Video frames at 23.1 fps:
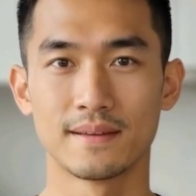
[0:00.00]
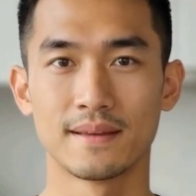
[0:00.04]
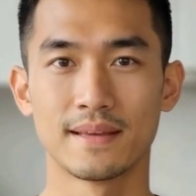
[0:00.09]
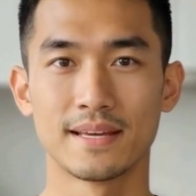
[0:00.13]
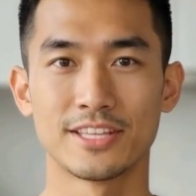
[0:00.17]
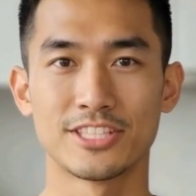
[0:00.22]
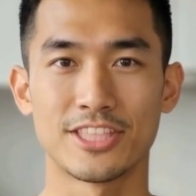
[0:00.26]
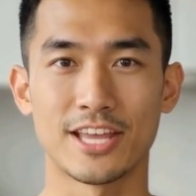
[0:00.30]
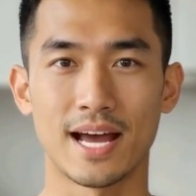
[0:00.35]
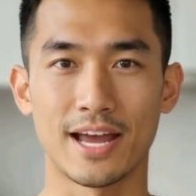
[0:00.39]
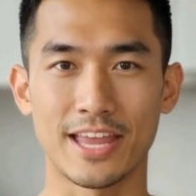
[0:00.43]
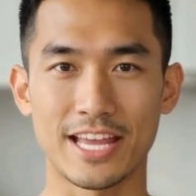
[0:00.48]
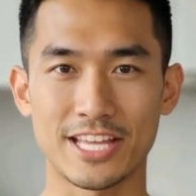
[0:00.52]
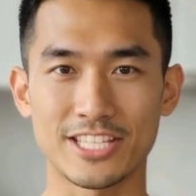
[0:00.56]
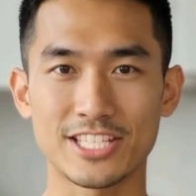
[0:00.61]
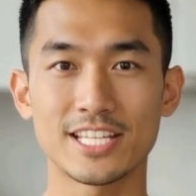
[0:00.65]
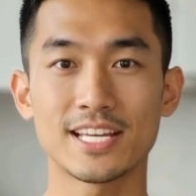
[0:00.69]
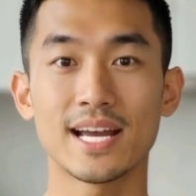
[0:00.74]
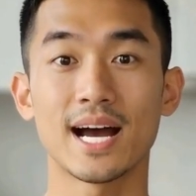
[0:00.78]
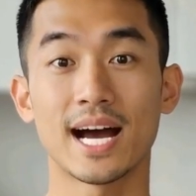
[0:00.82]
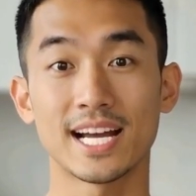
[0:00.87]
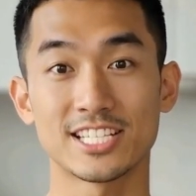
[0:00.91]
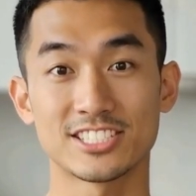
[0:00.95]
Studies
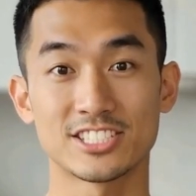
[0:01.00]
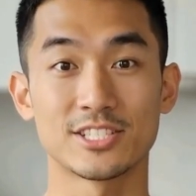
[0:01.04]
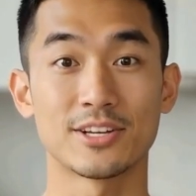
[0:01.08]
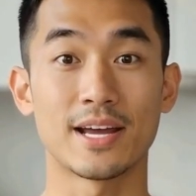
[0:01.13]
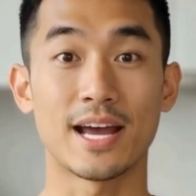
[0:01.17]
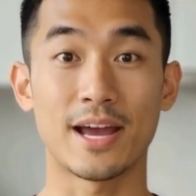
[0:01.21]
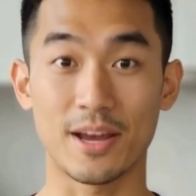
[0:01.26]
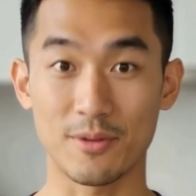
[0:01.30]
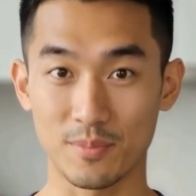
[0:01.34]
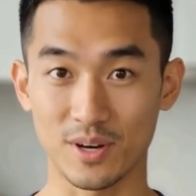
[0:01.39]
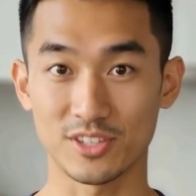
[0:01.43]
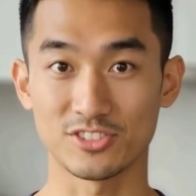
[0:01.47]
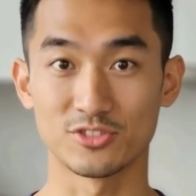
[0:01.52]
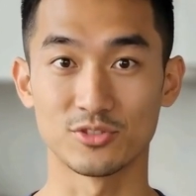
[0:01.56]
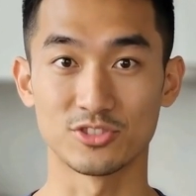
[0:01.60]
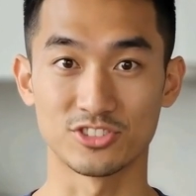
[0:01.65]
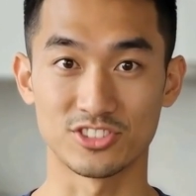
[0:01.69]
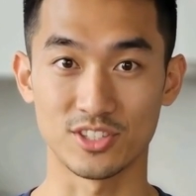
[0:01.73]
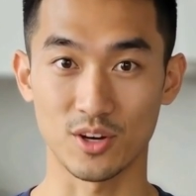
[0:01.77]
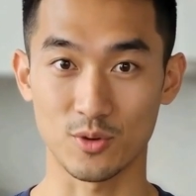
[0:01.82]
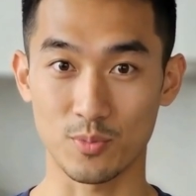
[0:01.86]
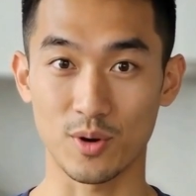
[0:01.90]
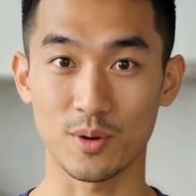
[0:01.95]
in isolated muscle
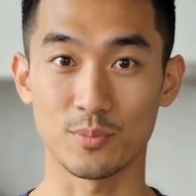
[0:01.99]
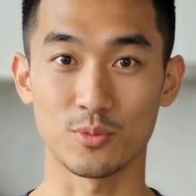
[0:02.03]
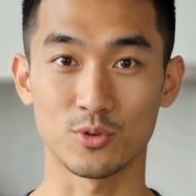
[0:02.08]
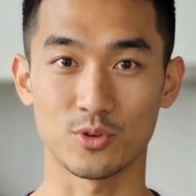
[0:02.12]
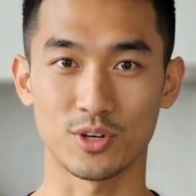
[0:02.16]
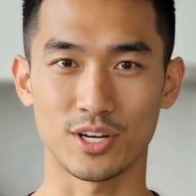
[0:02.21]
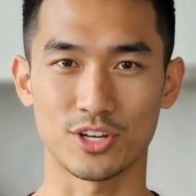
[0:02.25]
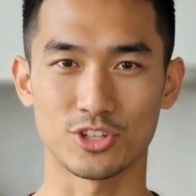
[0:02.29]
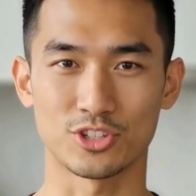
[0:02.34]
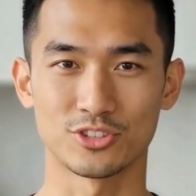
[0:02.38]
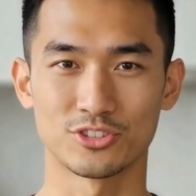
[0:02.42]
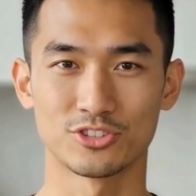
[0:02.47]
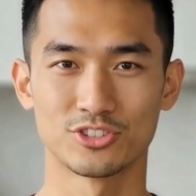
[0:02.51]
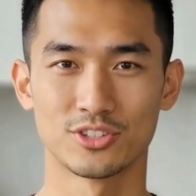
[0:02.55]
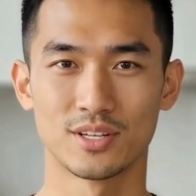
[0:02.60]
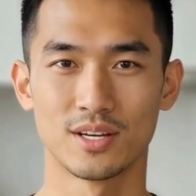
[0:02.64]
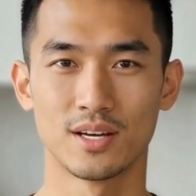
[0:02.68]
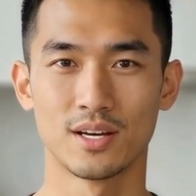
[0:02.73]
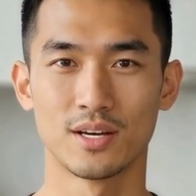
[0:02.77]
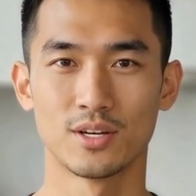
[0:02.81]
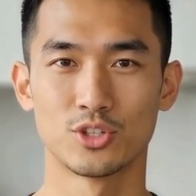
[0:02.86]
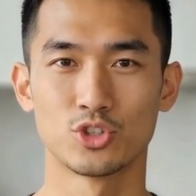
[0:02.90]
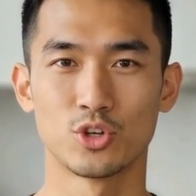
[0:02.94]
cell preparations
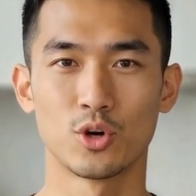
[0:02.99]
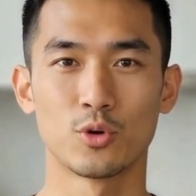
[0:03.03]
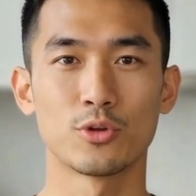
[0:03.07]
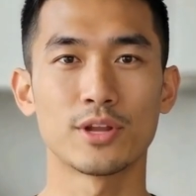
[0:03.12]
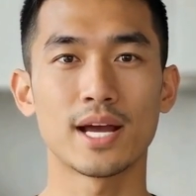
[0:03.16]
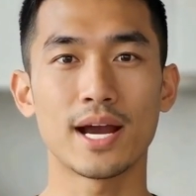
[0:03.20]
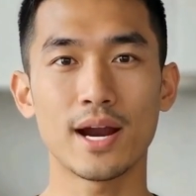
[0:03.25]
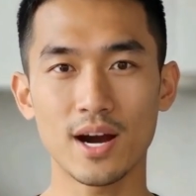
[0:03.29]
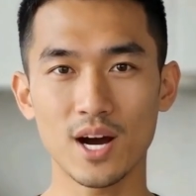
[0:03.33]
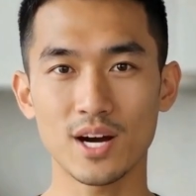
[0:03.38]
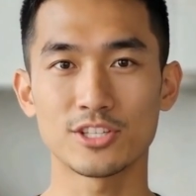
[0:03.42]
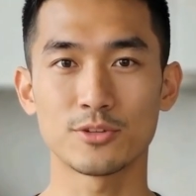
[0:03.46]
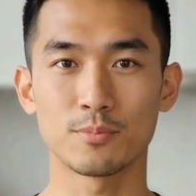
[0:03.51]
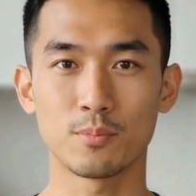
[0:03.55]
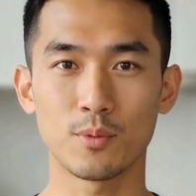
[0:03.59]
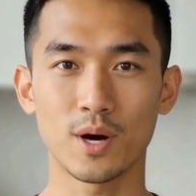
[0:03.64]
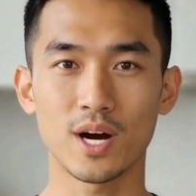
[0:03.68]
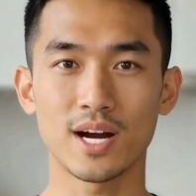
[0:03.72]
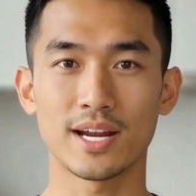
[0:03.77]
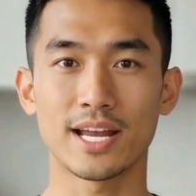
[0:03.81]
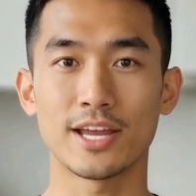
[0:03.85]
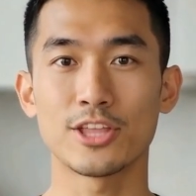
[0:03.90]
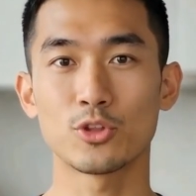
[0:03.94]
show that
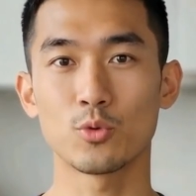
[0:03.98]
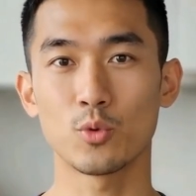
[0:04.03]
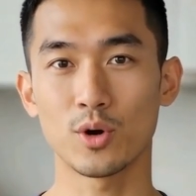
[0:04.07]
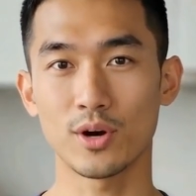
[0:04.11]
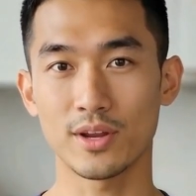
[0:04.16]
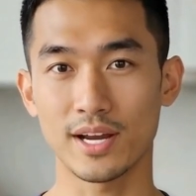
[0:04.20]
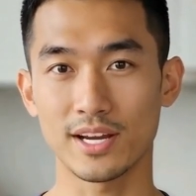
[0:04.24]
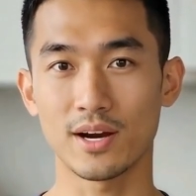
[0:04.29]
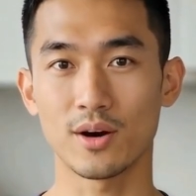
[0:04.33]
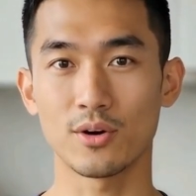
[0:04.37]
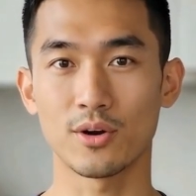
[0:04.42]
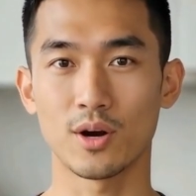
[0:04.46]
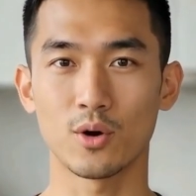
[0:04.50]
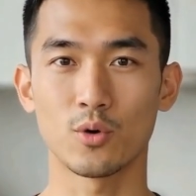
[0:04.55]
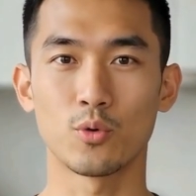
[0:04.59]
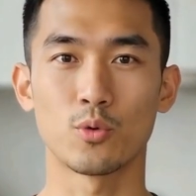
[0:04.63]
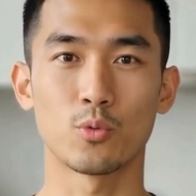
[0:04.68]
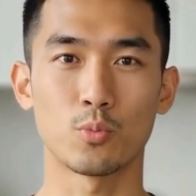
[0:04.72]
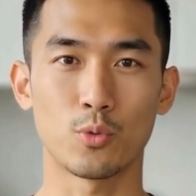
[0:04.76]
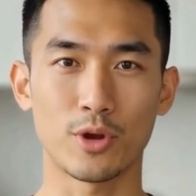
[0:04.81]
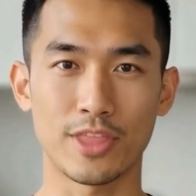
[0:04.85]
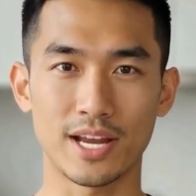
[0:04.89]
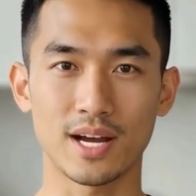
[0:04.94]
osmotic swelling
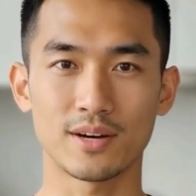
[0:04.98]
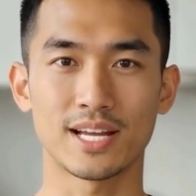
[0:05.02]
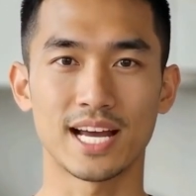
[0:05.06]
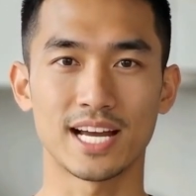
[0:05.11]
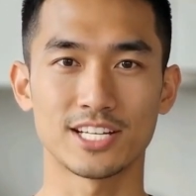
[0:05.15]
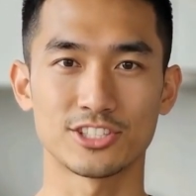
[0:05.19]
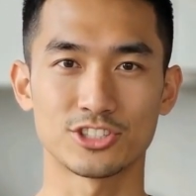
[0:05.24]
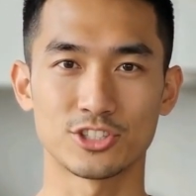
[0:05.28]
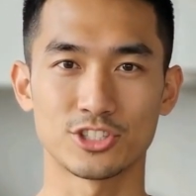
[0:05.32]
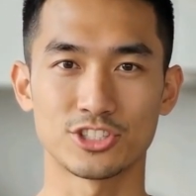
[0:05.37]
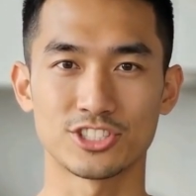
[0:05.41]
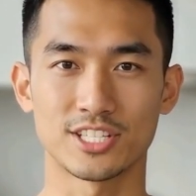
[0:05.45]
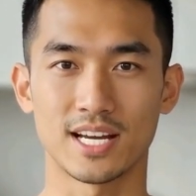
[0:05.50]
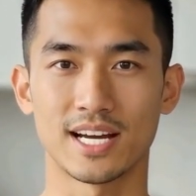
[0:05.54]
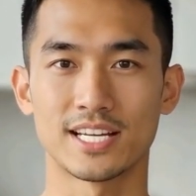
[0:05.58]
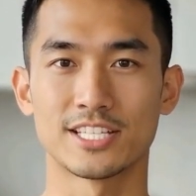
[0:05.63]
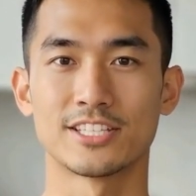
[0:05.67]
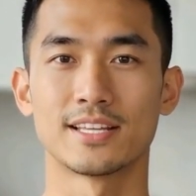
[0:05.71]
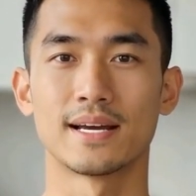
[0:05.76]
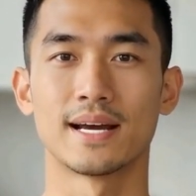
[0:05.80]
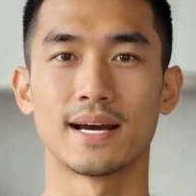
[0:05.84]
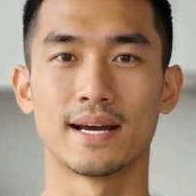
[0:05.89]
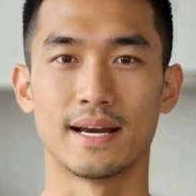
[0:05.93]
alone without exercise